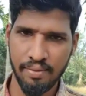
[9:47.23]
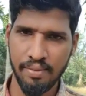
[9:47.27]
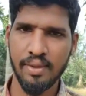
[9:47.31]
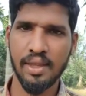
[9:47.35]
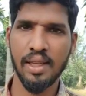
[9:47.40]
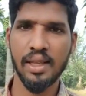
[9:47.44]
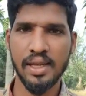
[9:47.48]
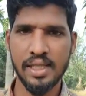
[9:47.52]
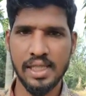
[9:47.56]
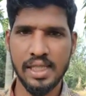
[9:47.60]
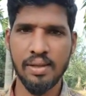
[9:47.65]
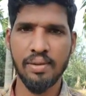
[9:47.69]

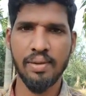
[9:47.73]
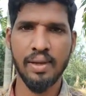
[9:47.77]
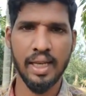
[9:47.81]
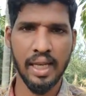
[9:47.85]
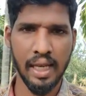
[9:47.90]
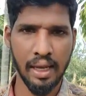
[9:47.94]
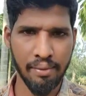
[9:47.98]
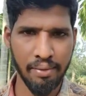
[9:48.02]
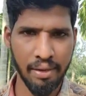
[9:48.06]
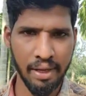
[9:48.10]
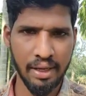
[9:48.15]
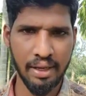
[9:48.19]
they are receiving
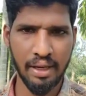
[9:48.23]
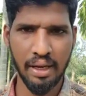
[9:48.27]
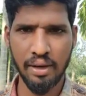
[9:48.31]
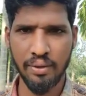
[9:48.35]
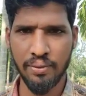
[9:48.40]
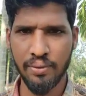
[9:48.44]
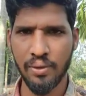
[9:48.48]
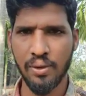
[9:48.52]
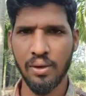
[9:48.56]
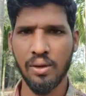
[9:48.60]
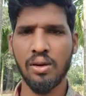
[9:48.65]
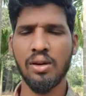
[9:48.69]
heavy
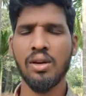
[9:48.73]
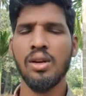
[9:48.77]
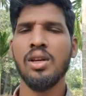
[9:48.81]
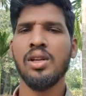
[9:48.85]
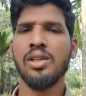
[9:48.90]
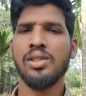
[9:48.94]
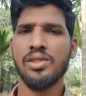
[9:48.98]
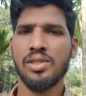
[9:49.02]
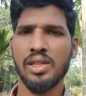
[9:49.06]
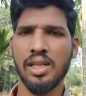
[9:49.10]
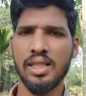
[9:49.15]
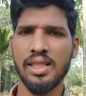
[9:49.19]
rainfall,
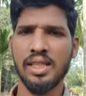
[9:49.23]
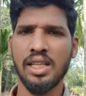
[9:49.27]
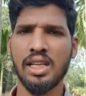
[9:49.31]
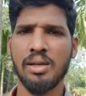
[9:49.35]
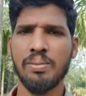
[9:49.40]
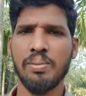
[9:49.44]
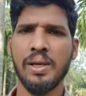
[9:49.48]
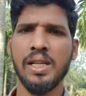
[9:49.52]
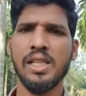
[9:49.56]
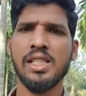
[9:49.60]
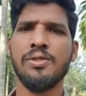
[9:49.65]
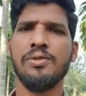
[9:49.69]
so in
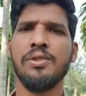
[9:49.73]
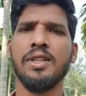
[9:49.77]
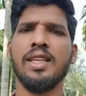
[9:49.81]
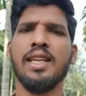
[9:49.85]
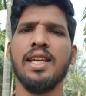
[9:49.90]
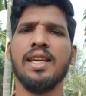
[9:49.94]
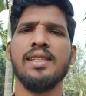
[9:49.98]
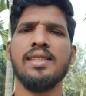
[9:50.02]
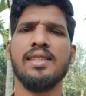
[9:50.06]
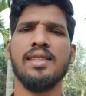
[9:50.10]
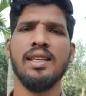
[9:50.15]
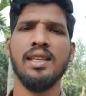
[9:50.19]
that place we
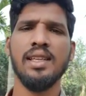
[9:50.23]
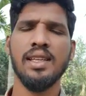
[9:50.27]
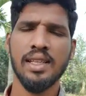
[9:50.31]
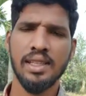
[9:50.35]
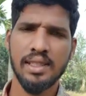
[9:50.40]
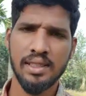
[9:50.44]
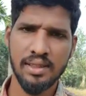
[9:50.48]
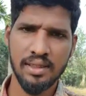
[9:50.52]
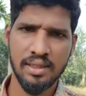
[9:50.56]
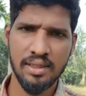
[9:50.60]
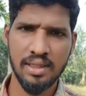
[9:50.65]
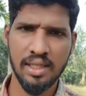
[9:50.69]
can see
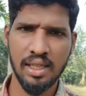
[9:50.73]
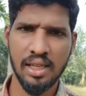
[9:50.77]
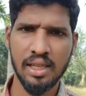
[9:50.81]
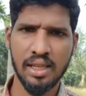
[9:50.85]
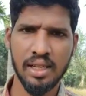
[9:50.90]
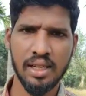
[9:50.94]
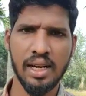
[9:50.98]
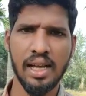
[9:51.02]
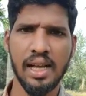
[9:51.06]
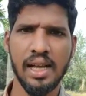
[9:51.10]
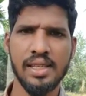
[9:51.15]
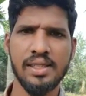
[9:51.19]
the
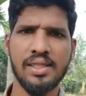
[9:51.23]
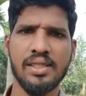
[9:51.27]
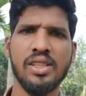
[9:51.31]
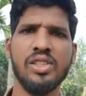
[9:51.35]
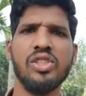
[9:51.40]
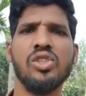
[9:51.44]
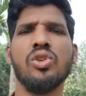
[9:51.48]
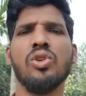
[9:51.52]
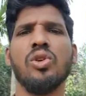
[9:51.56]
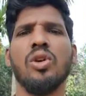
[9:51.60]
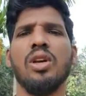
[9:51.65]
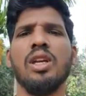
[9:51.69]
grass
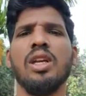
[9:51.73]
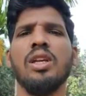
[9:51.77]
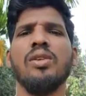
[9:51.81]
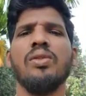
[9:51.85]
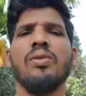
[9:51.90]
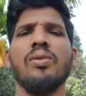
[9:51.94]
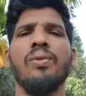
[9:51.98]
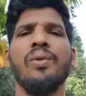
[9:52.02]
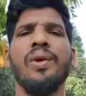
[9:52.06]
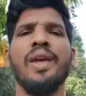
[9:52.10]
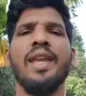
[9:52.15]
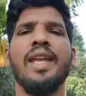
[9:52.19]
is growing
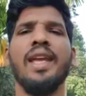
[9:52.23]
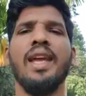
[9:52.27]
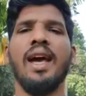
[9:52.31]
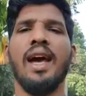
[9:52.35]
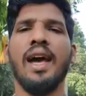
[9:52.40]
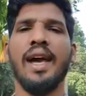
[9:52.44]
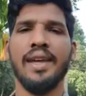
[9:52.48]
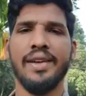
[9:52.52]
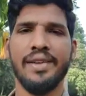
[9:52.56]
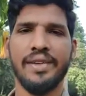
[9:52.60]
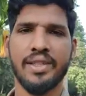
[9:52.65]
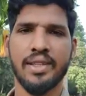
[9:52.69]
very
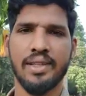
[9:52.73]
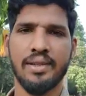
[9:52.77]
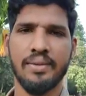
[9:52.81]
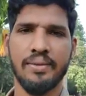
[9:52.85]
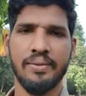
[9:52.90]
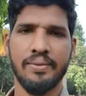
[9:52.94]
height,